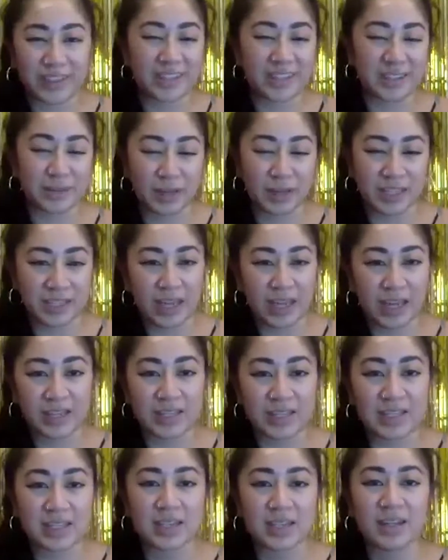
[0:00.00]
this doesn't make
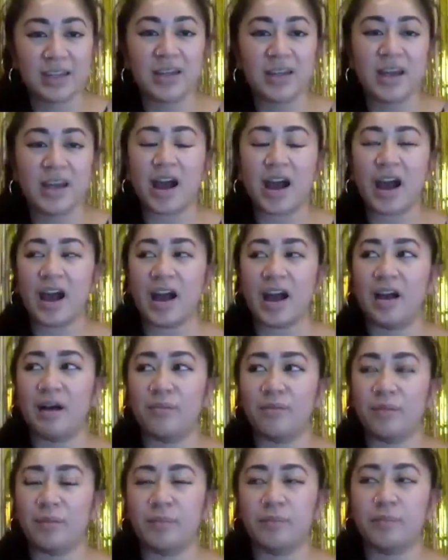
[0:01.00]
sense.
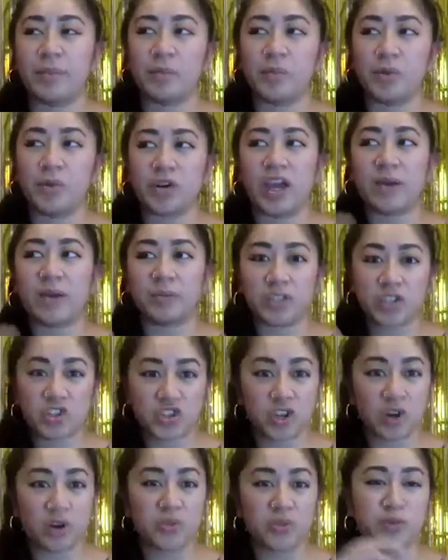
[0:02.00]
But we were able to
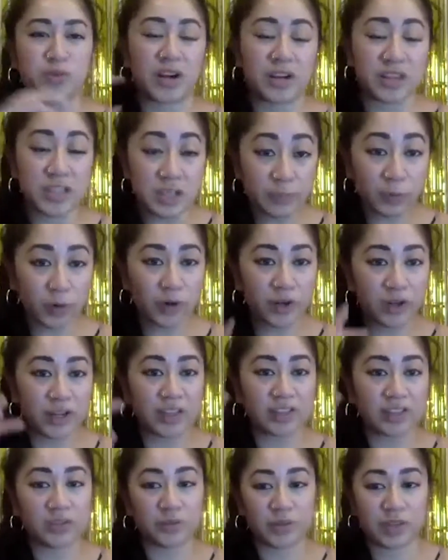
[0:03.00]
show through our e-board
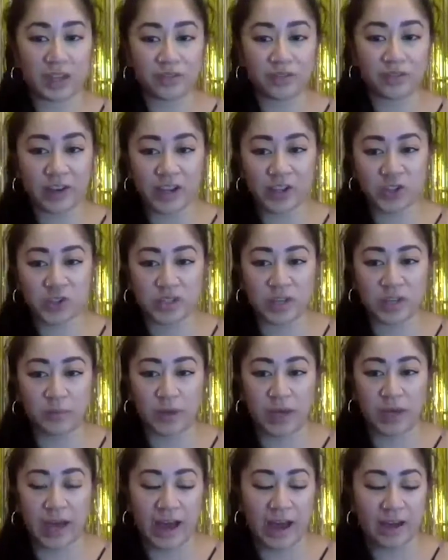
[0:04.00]
and through the advisors that
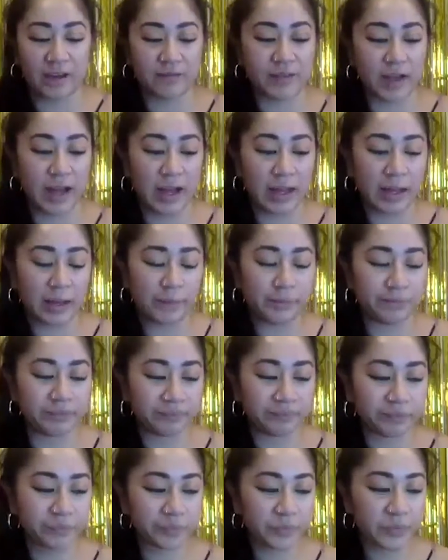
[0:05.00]
we have,
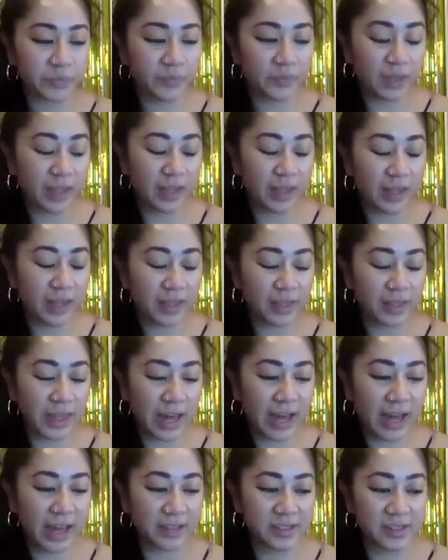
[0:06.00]

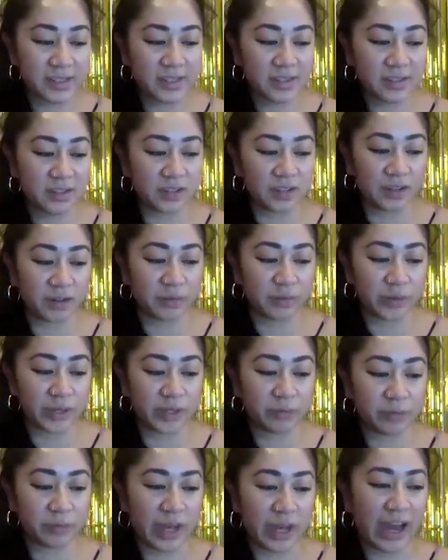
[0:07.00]
that
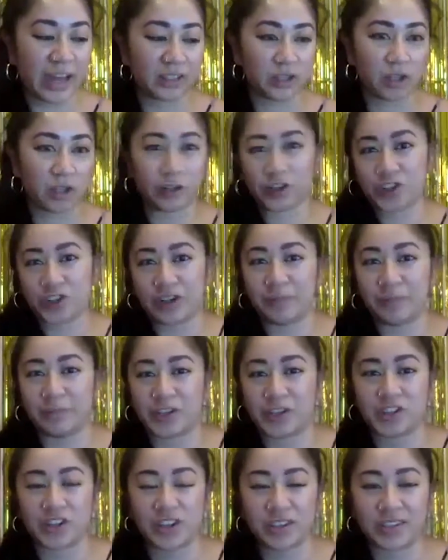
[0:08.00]
we had larger
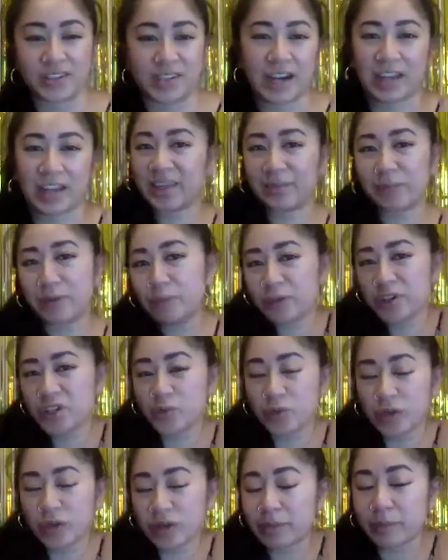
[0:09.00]
ambitions. And I think people just
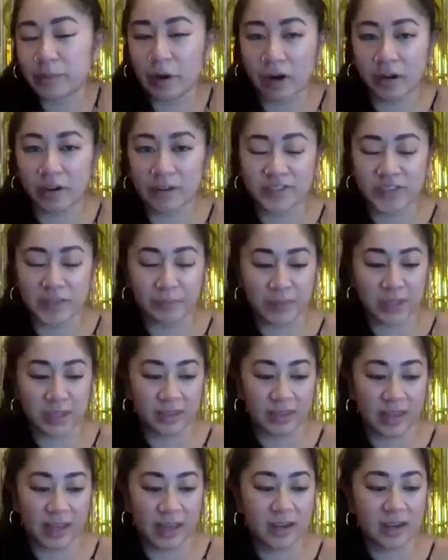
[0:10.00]
want to be part of
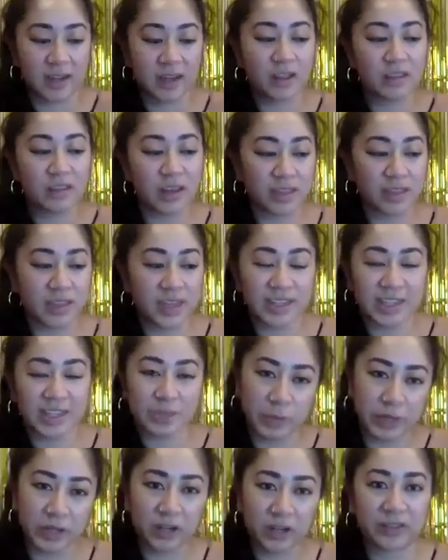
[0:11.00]
something that they think is
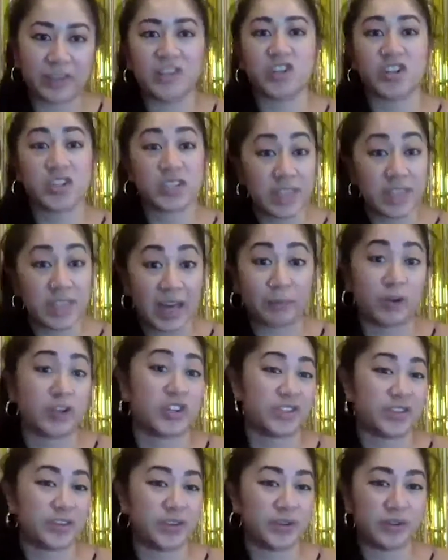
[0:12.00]
bigger than just them or
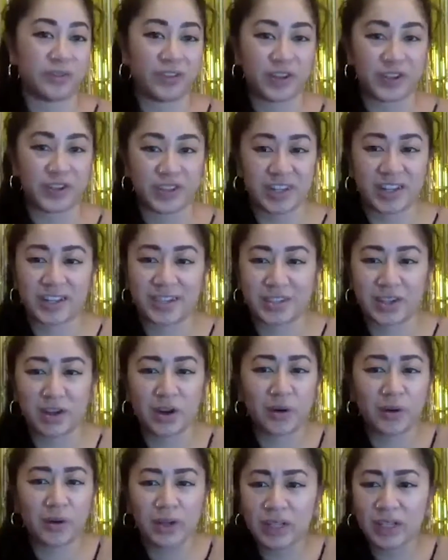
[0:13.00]
just their university. So